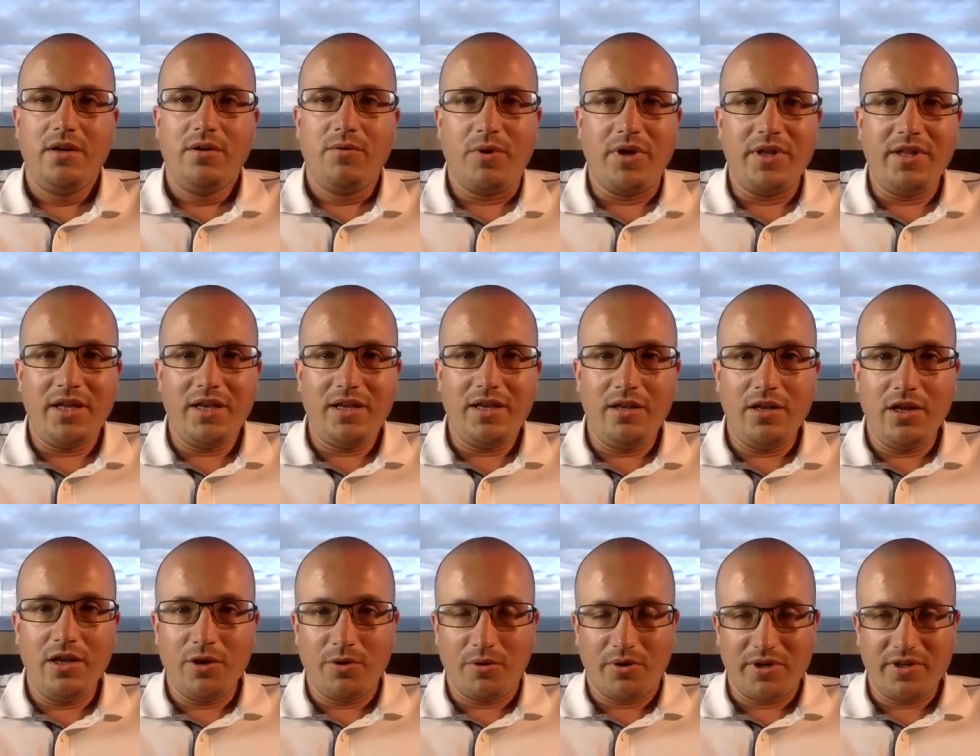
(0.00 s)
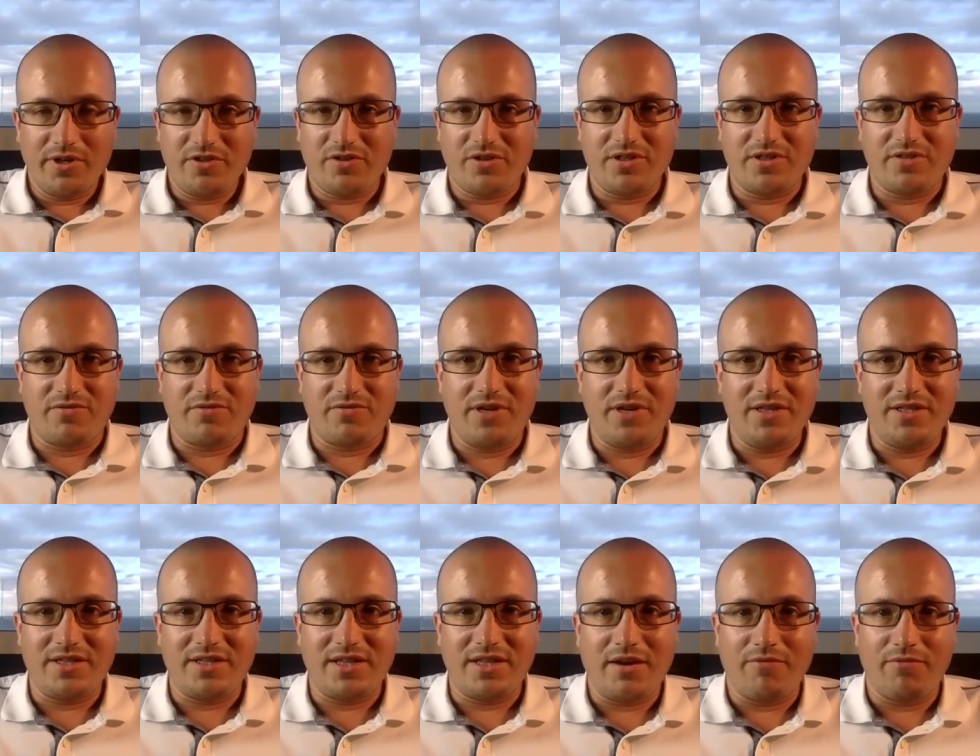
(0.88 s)
When they lower interest
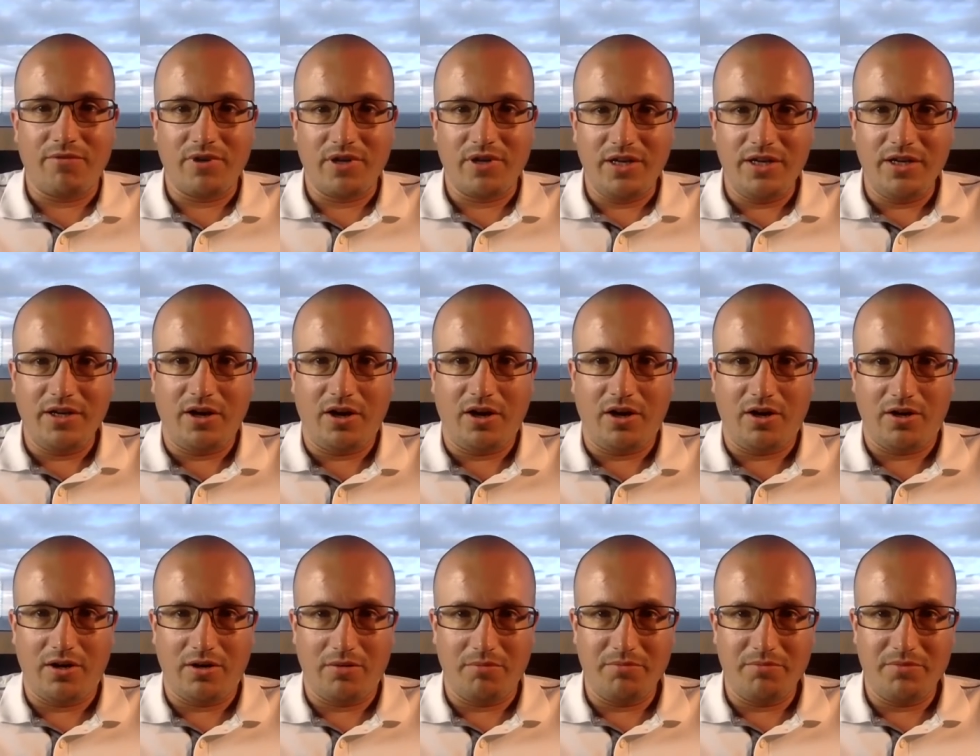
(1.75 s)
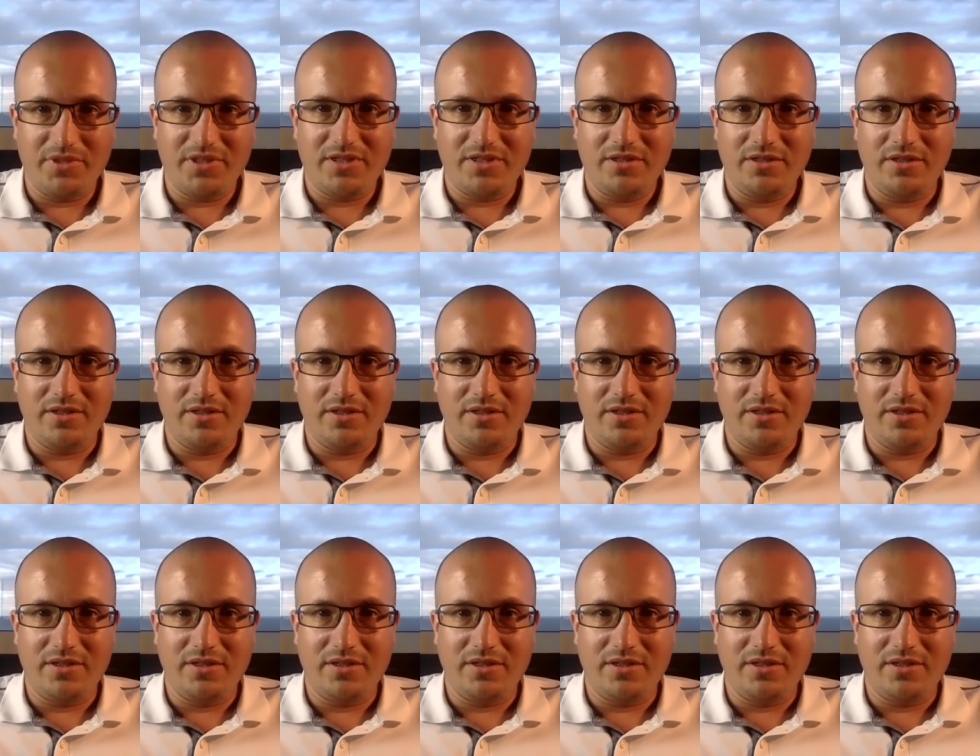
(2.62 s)
rates, that really harms